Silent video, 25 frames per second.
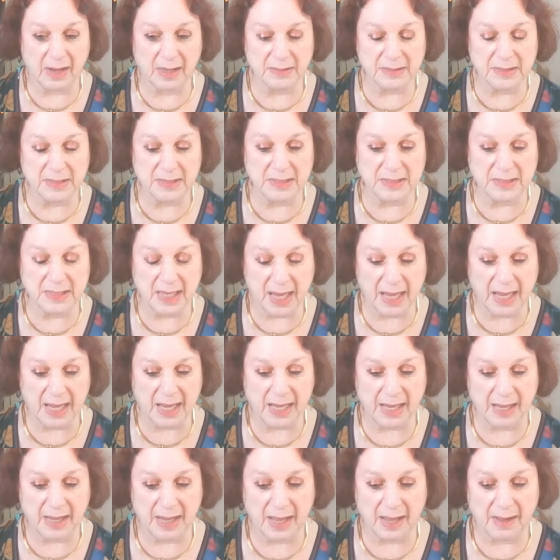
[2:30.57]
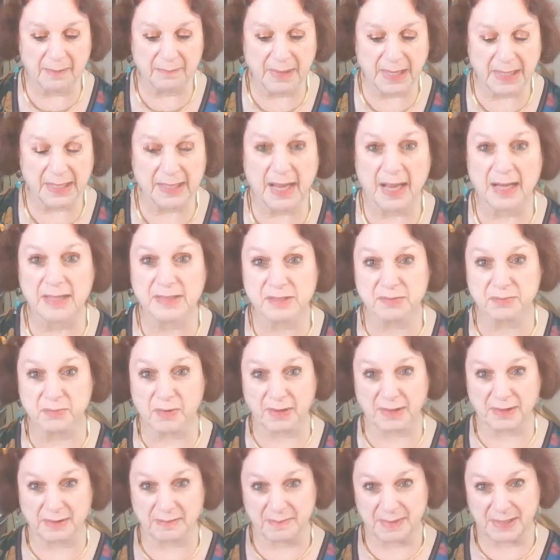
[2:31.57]
today my guides
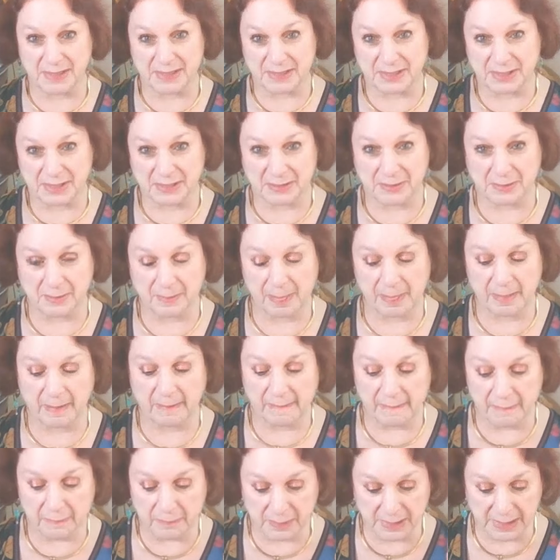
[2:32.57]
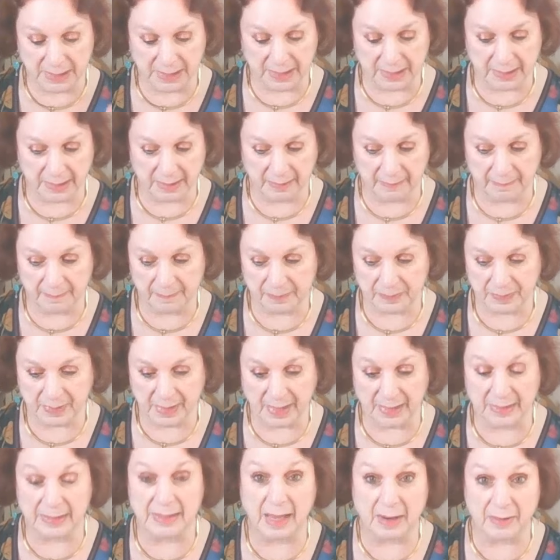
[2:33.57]
wanted me to do a reading
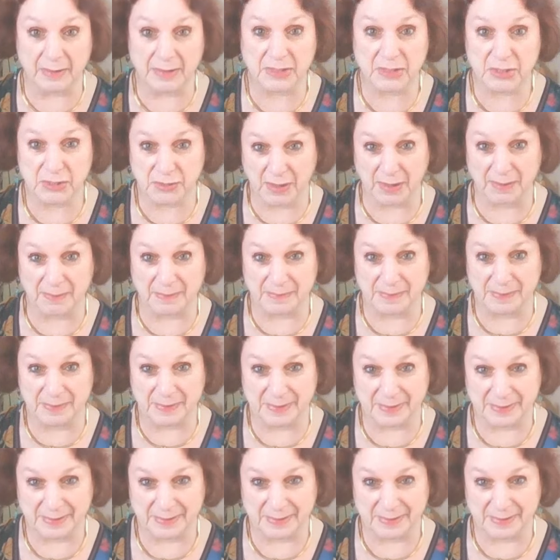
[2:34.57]
on Lara Trump.